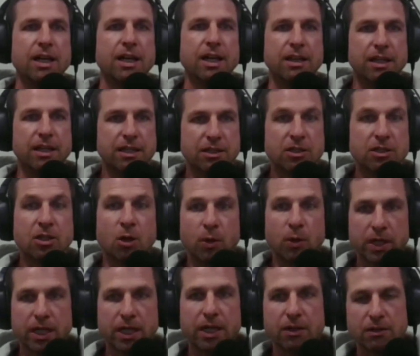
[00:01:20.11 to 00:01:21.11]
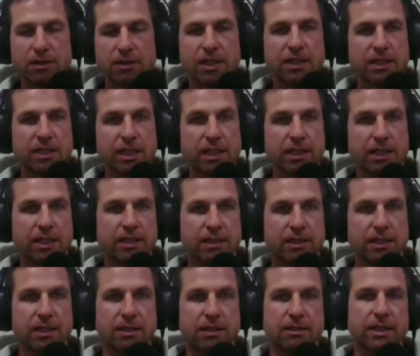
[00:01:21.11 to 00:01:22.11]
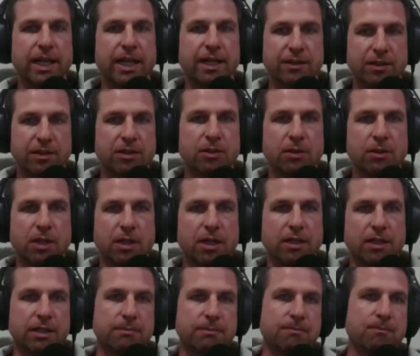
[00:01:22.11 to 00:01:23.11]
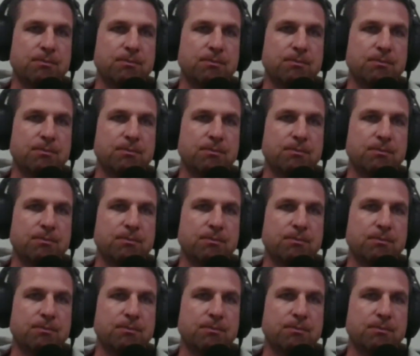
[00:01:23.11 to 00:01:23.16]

and then going out and getting it done, executing on it.